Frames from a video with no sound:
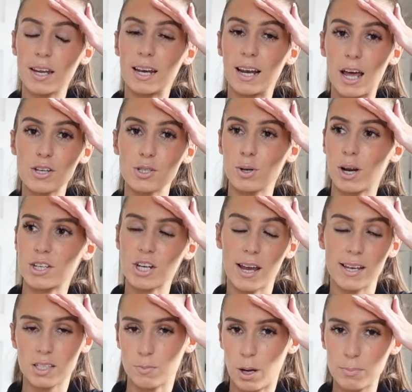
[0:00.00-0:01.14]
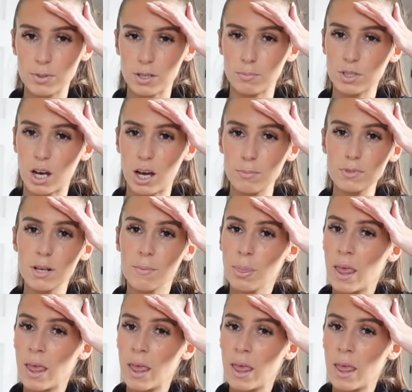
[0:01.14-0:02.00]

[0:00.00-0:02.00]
unless you like chase them up sometimes.